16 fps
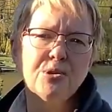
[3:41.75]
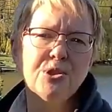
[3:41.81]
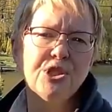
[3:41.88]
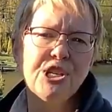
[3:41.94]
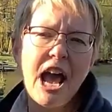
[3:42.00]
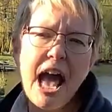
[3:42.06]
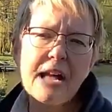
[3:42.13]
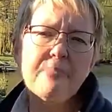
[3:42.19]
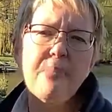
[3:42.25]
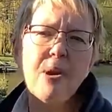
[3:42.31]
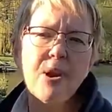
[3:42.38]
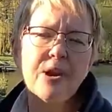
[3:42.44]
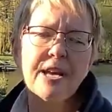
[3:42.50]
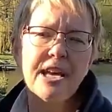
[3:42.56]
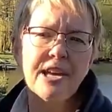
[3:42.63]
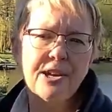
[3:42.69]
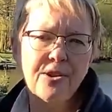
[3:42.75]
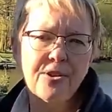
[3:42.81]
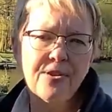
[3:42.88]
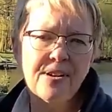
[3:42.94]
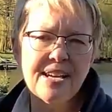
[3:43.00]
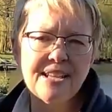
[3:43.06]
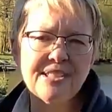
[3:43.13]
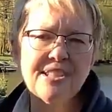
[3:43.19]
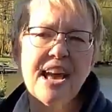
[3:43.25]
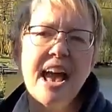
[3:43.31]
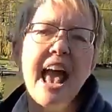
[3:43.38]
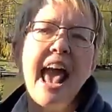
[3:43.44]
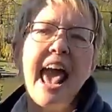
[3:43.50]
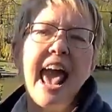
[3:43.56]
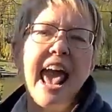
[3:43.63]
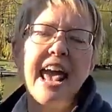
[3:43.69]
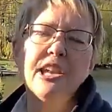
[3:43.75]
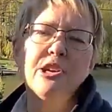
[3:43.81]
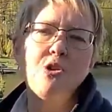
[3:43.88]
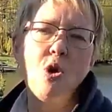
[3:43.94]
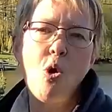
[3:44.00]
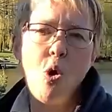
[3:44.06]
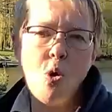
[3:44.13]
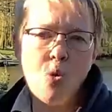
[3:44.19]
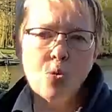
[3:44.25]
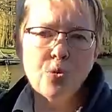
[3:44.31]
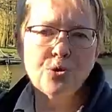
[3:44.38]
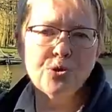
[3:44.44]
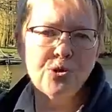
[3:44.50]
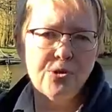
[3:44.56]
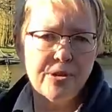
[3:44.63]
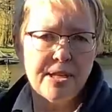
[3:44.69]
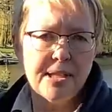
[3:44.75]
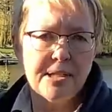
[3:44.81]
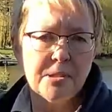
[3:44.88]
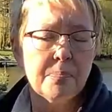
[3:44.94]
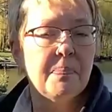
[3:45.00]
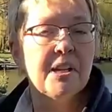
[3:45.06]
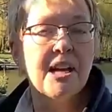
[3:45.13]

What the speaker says: shagbark hickories and oak trees,